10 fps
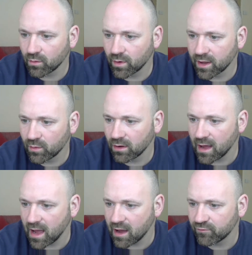We will
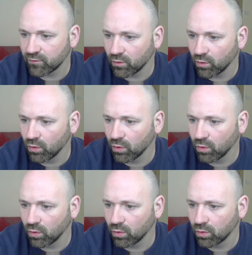have
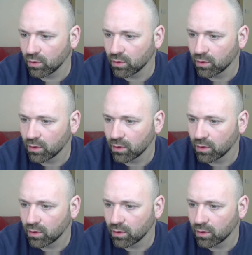all.